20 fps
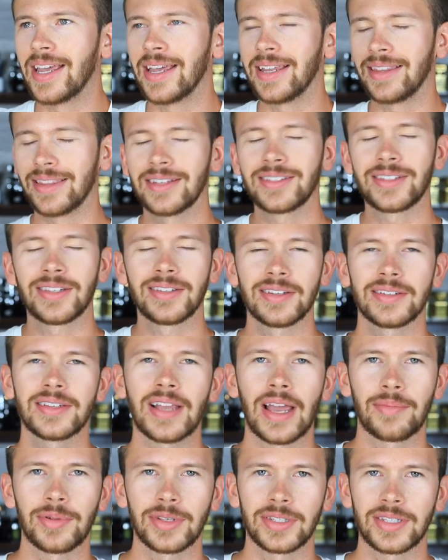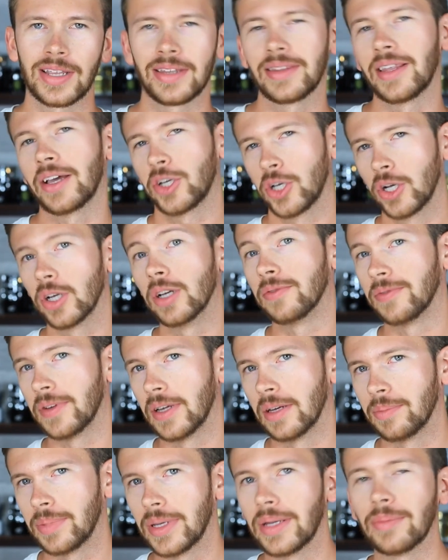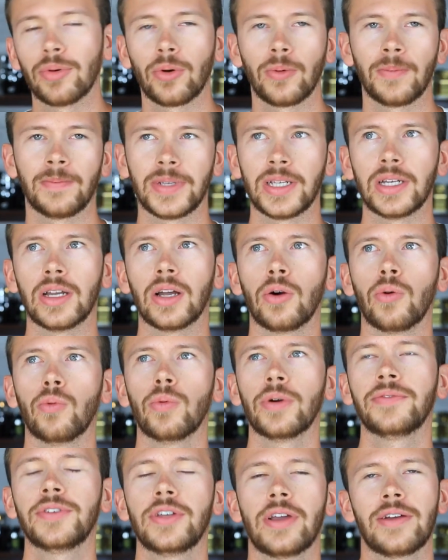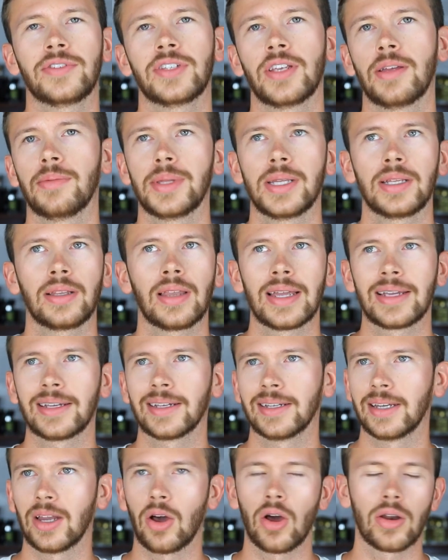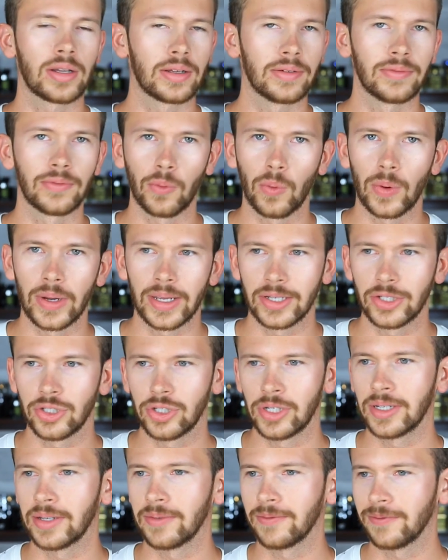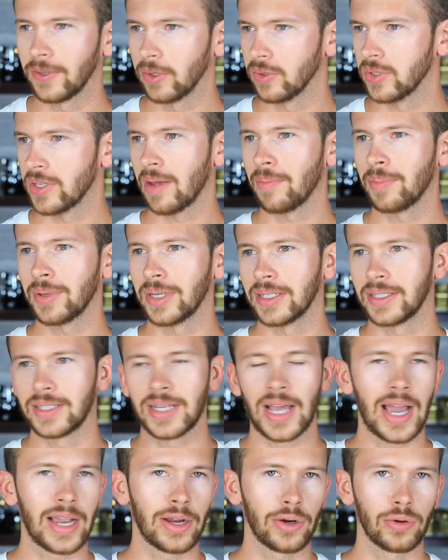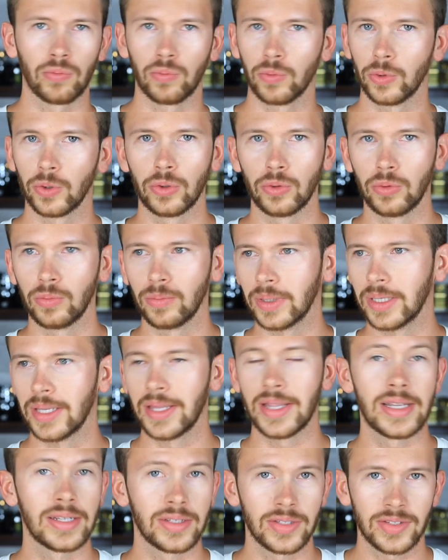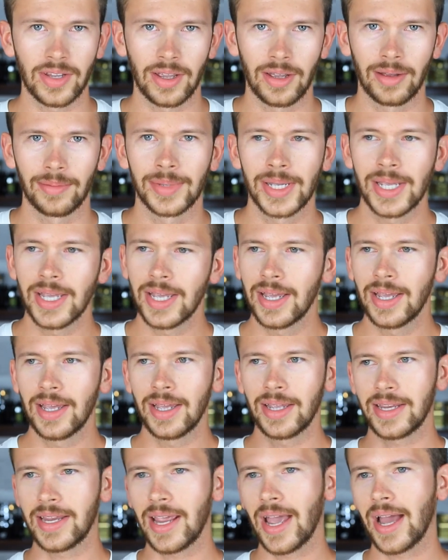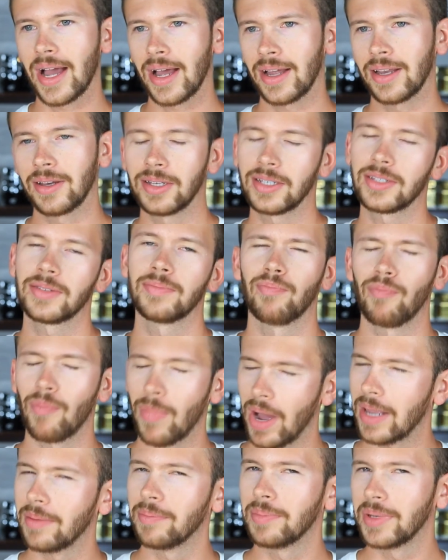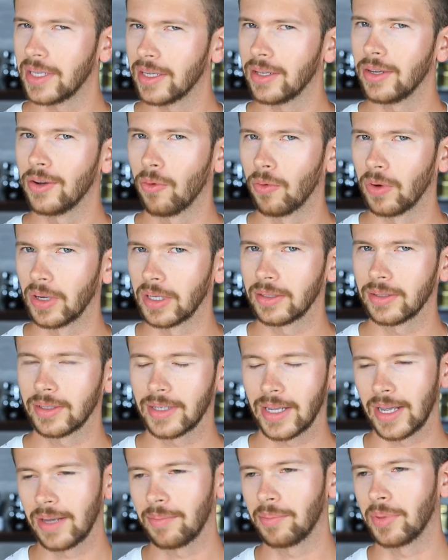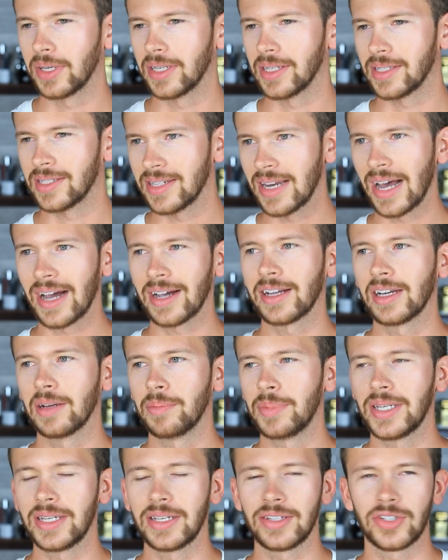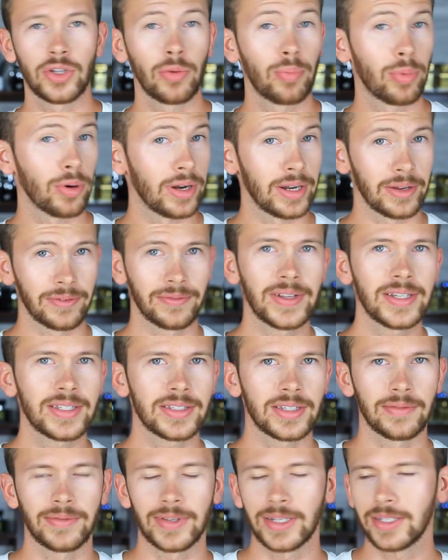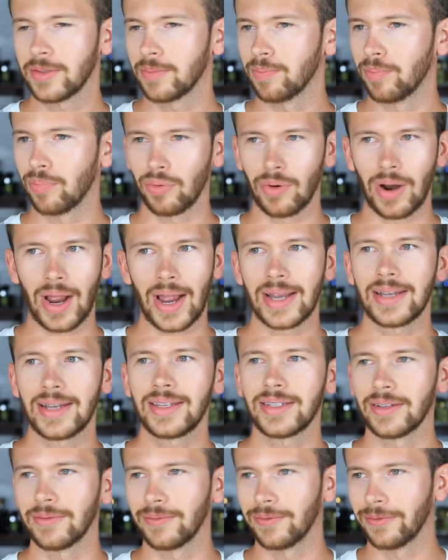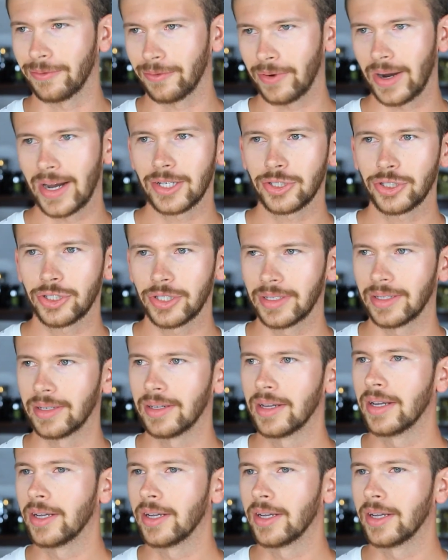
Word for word: this is the type of scent that could offend people. You know, if you have something like a Nautica Voyage and it fills up an entire room and then some, yeah, it might be annoying, okay, but it's not going to be super inoffensive. It's bright and fresh and